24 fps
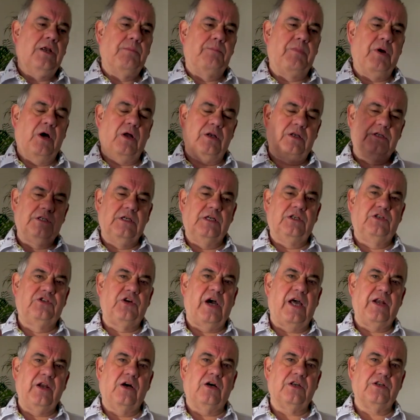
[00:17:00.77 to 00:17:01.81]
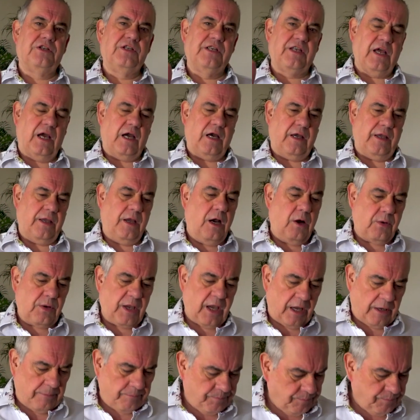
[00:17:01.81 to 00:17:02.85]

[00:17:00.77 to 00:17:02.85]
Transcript: but try not to die. Okay.